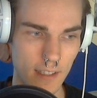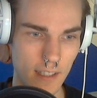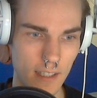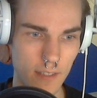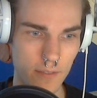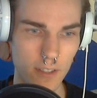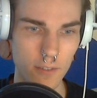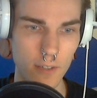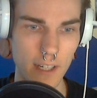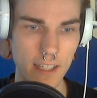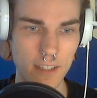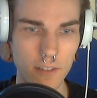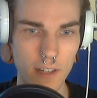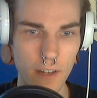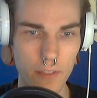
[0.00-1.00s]
If you're
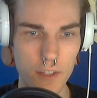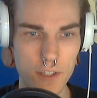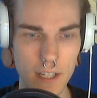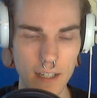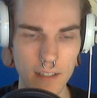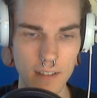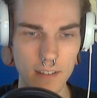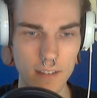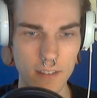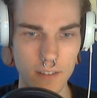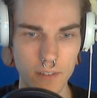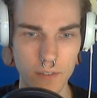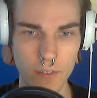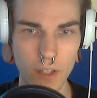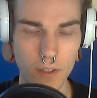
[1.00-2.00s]
running around the jungle
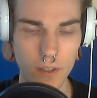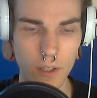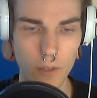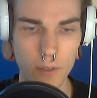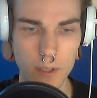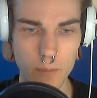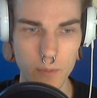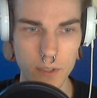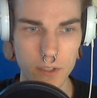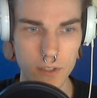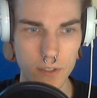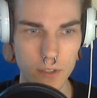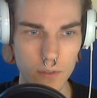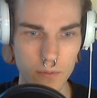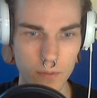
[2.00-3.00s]
not knowing what to
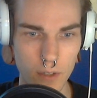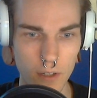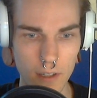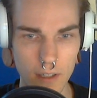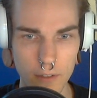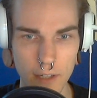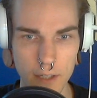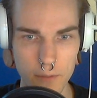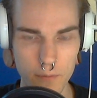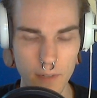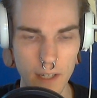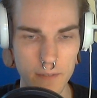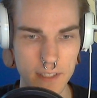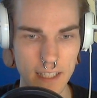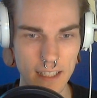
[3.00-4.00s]
do for around
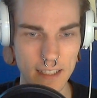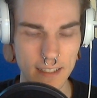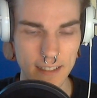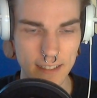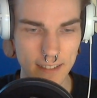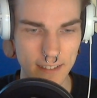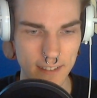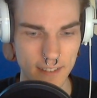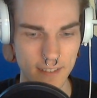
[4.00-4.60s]
5 seconds,